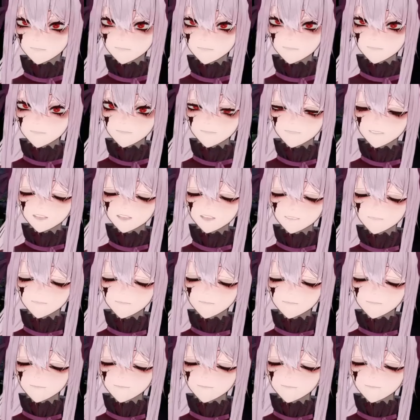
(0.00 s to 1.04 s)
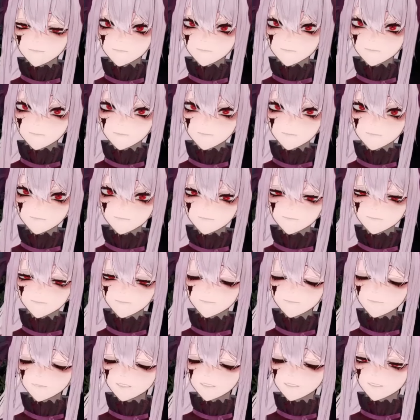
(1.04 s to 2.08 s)
No.
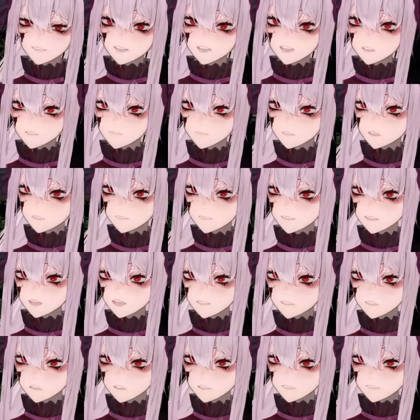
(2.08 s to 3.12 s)
There's an emote button somewhere.